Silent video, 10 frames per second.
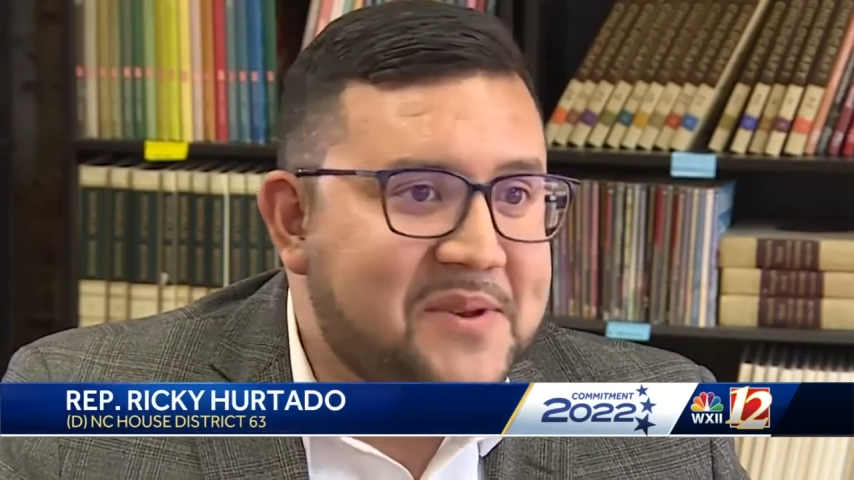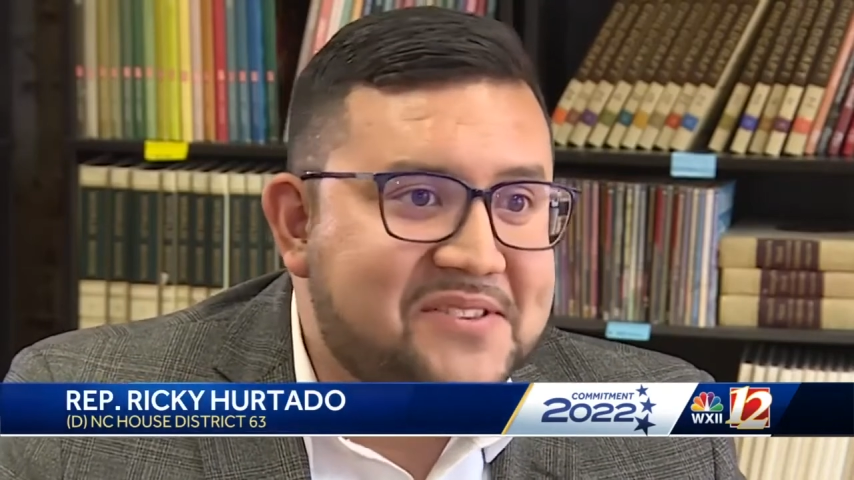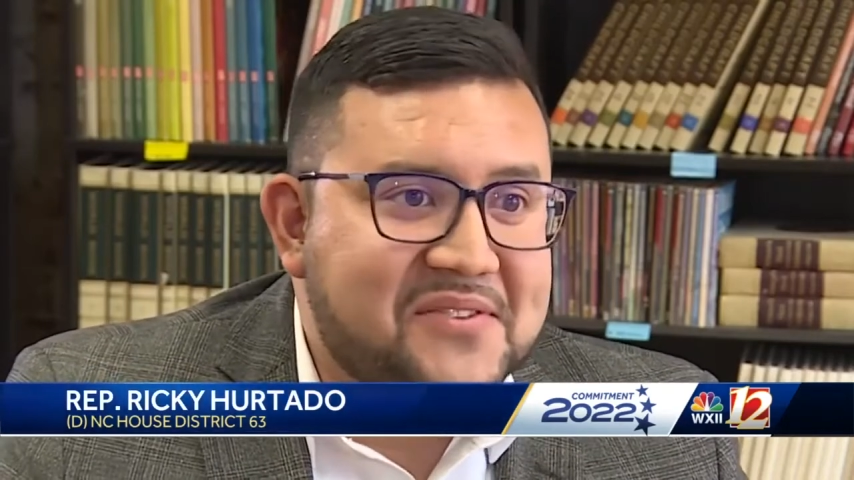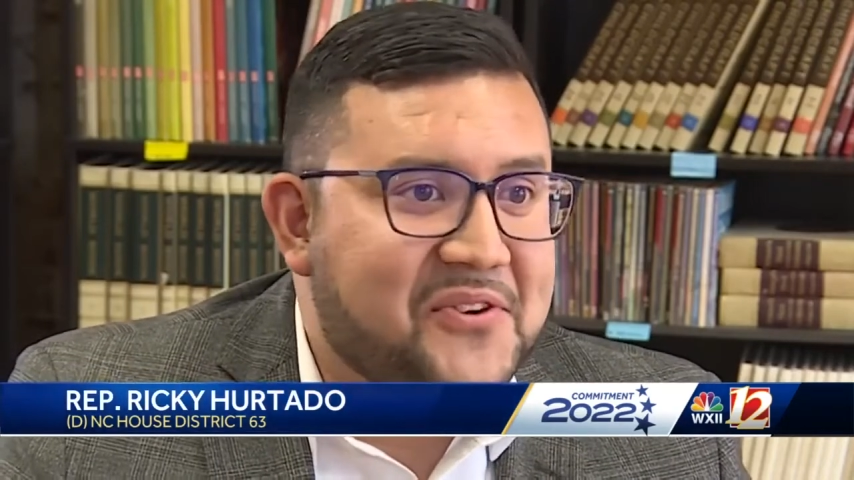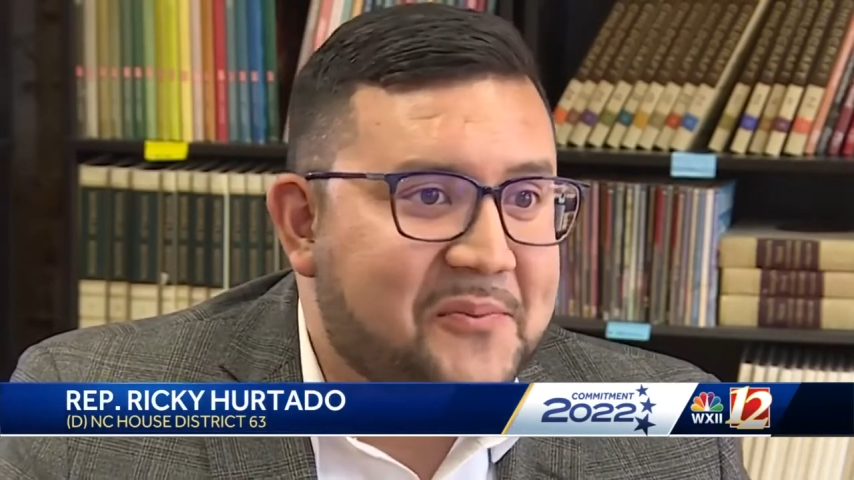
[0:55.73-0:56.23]

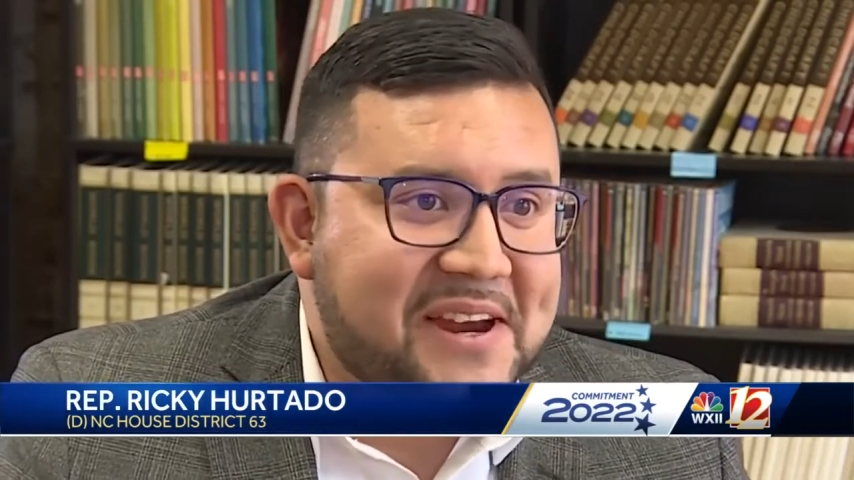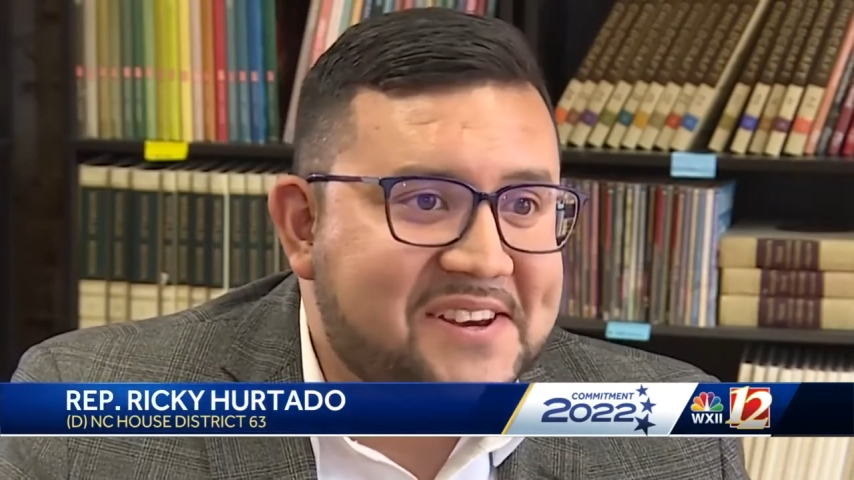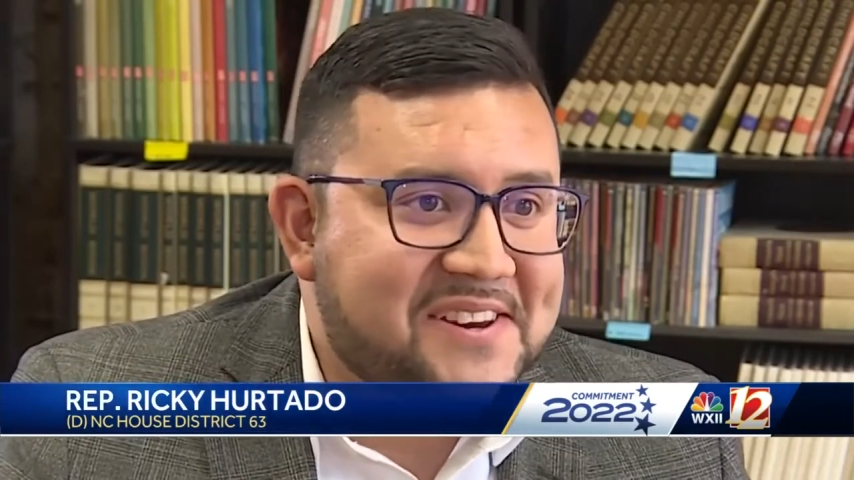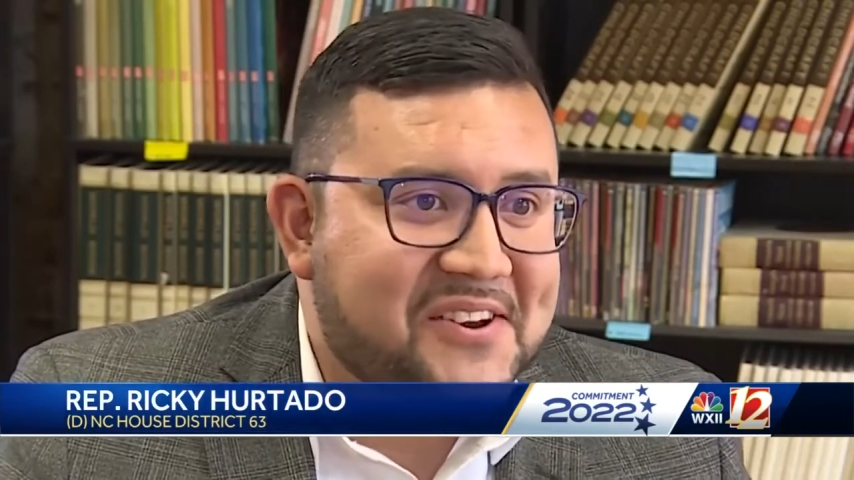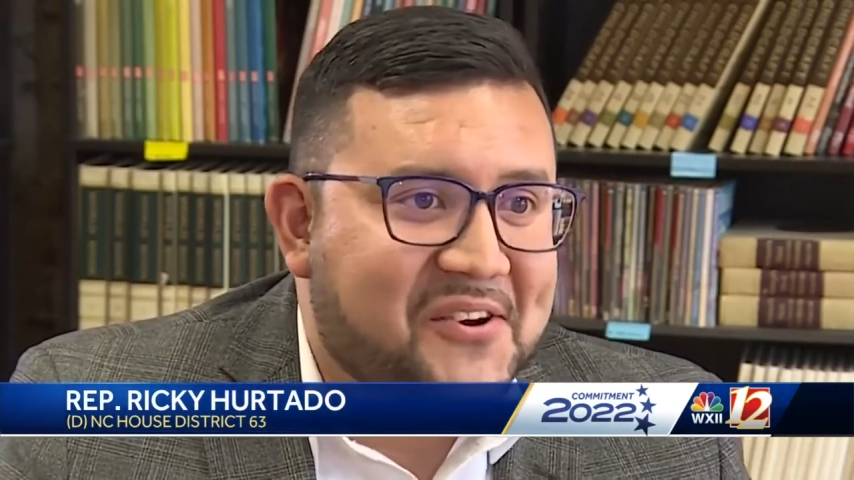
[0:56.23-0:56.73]

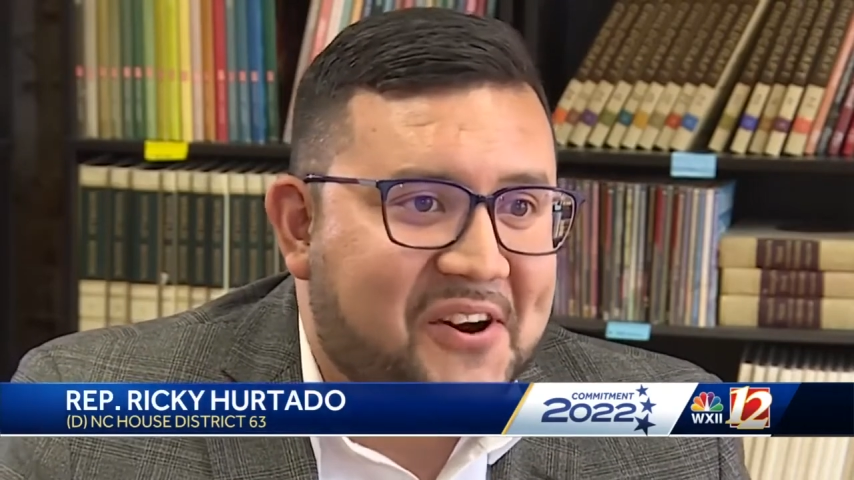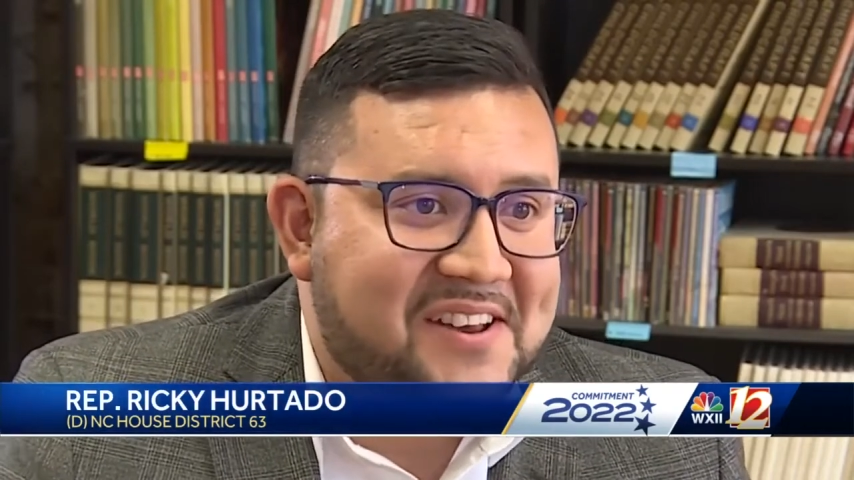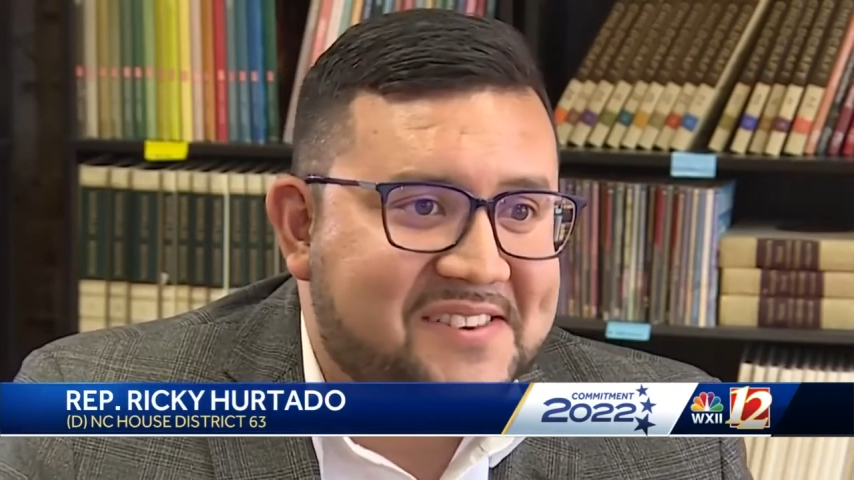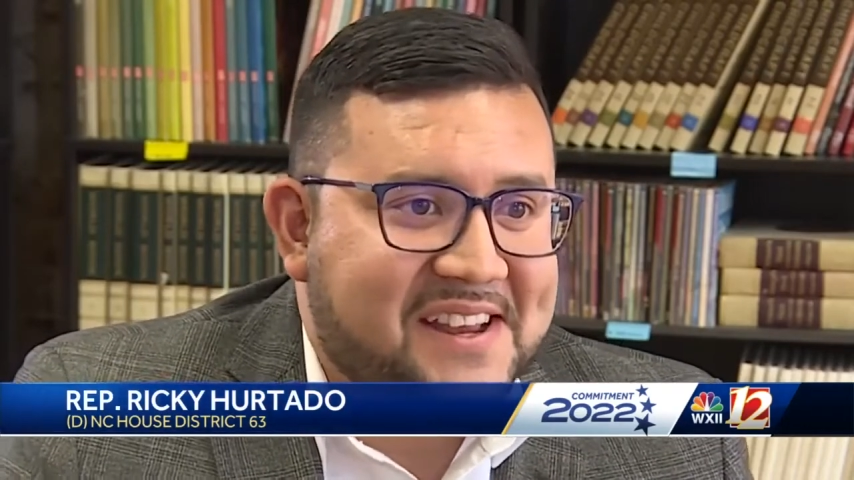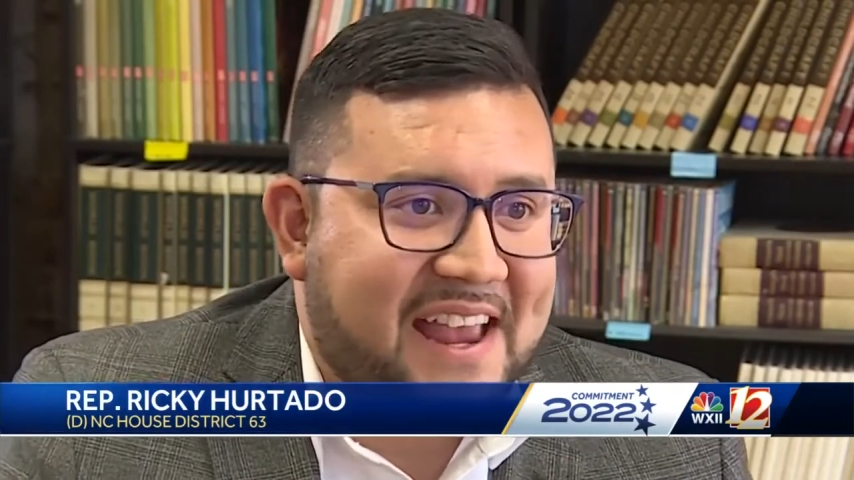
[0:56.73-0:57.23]
misinformation
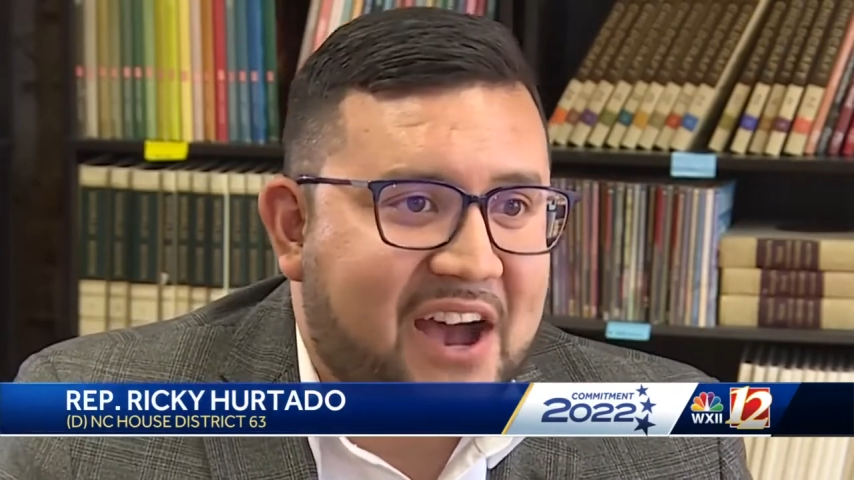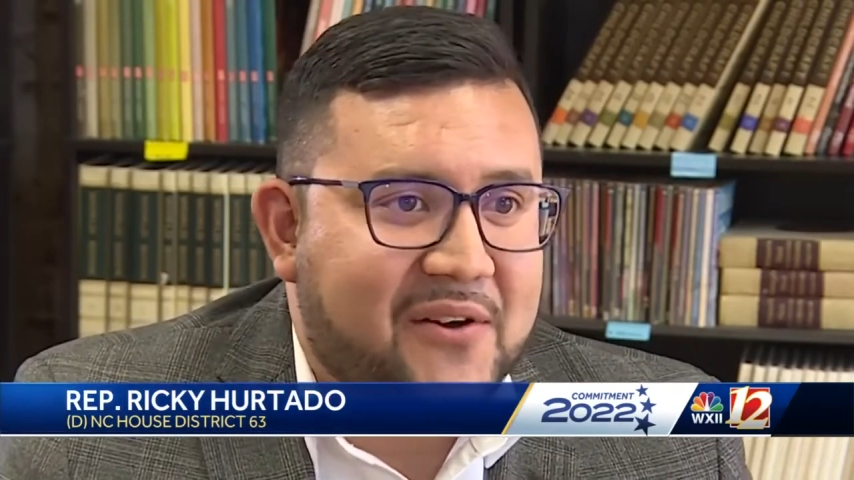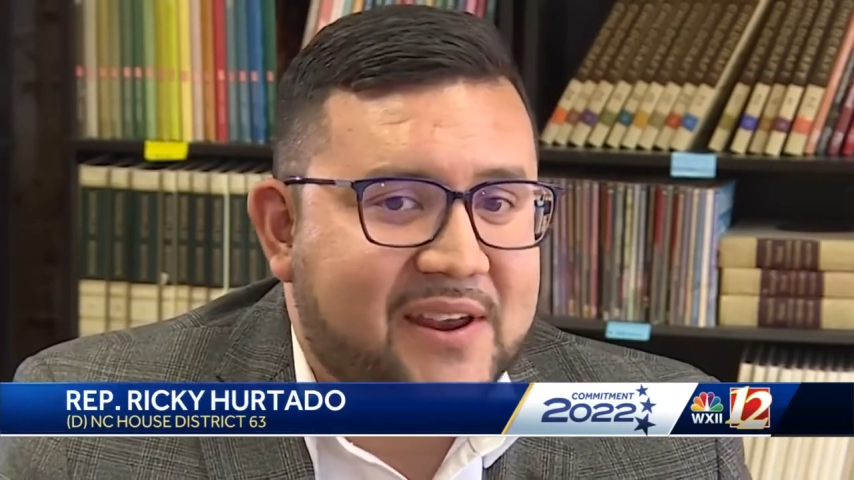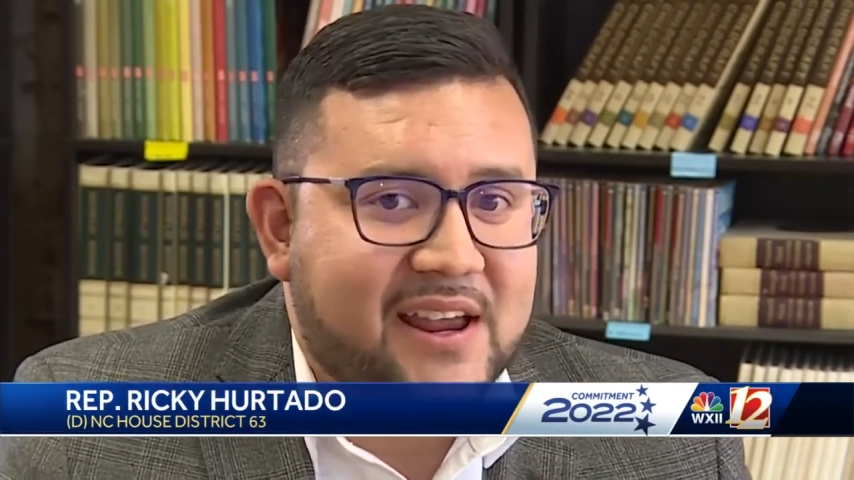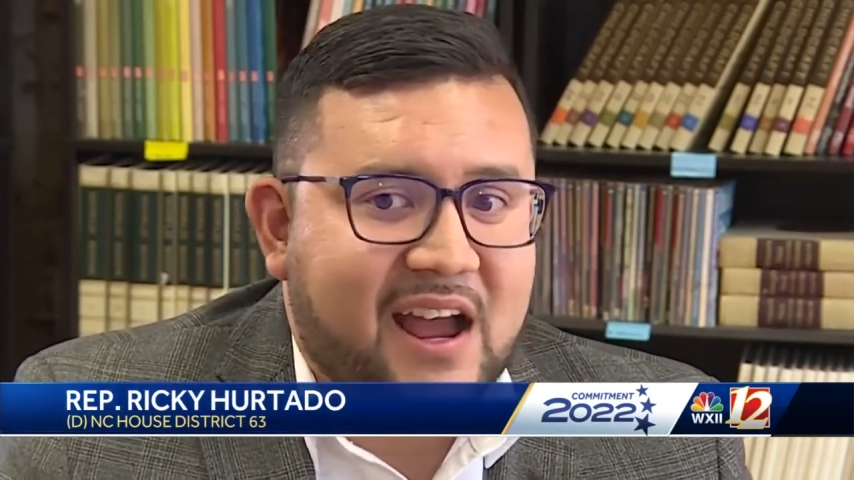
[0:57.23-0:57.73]
across the
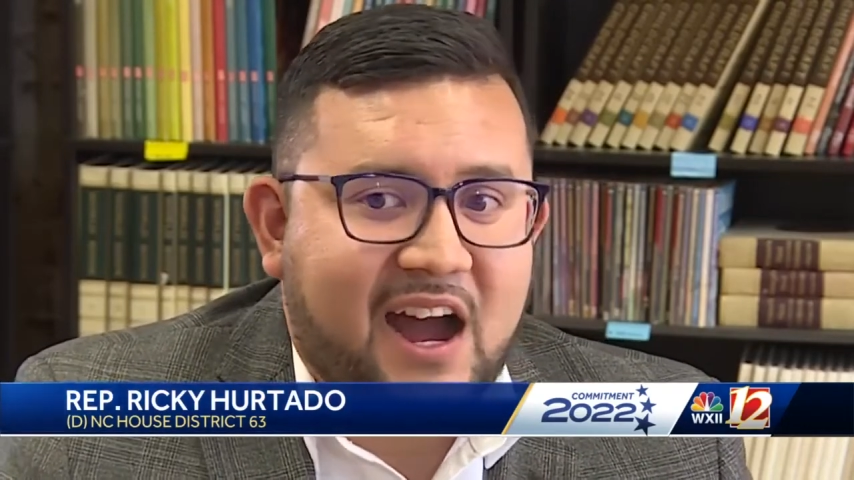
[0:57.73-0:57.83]
county.